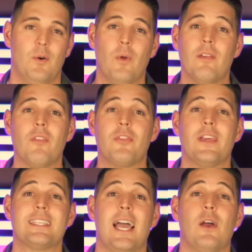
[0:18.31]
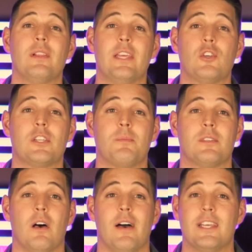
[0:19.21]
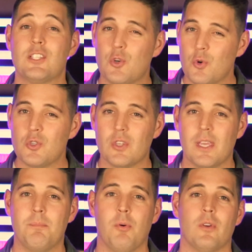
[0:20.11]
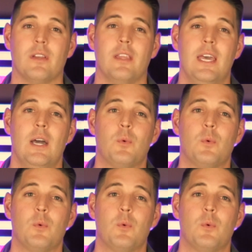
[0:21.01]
One of the things our leadership saw as crucially important